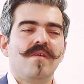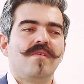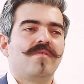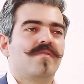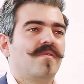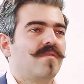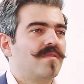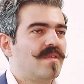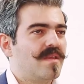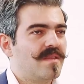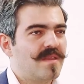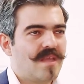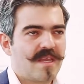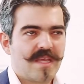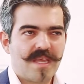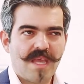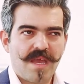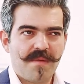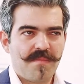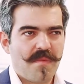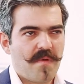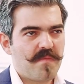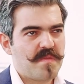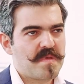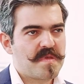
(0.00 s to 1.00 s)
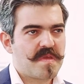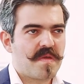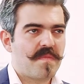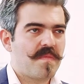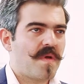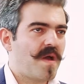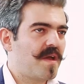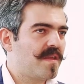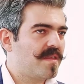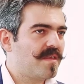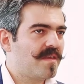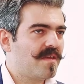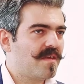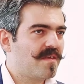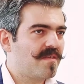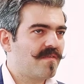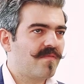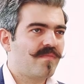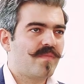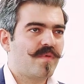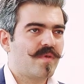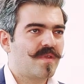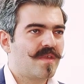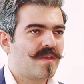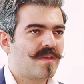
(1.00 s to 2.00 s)
So then they came up with some ideas
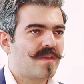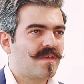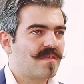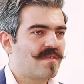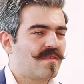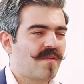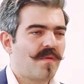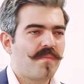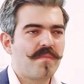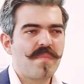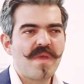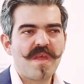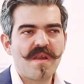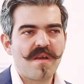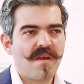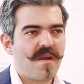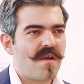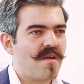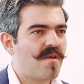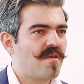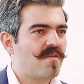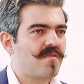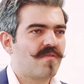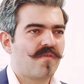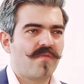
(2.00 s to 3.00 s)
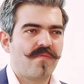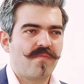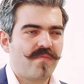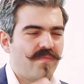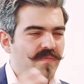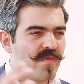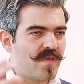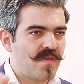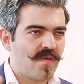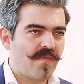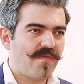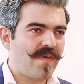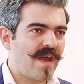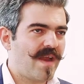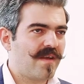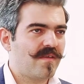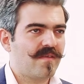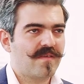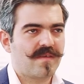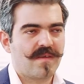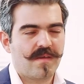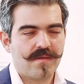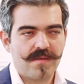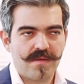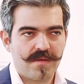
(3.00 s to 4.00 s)
of putting in some mirrors or
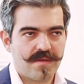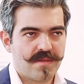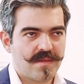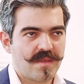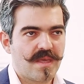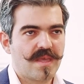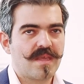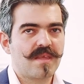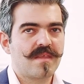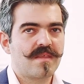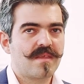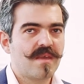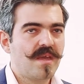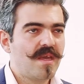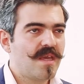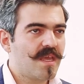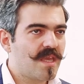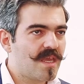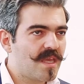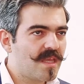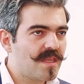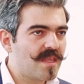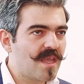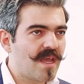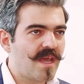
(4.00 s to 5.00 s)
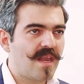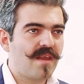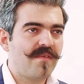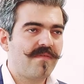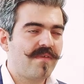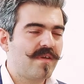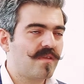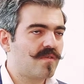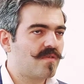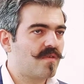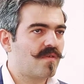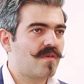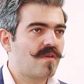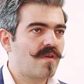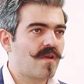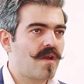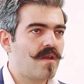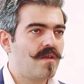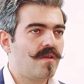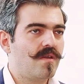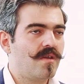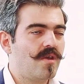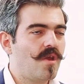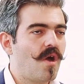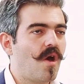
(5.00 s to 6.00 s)
various other things in the elevator
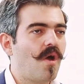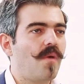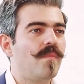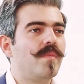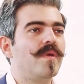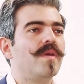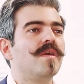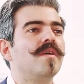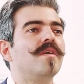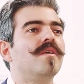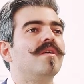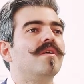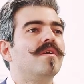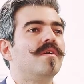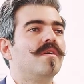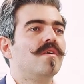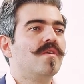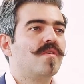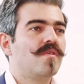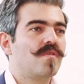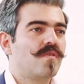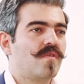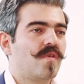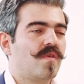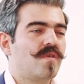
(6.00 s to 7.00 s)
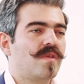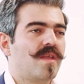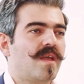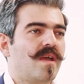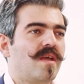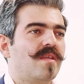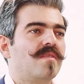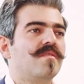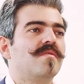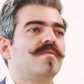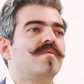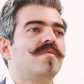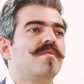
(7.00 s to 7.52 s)
lobby so that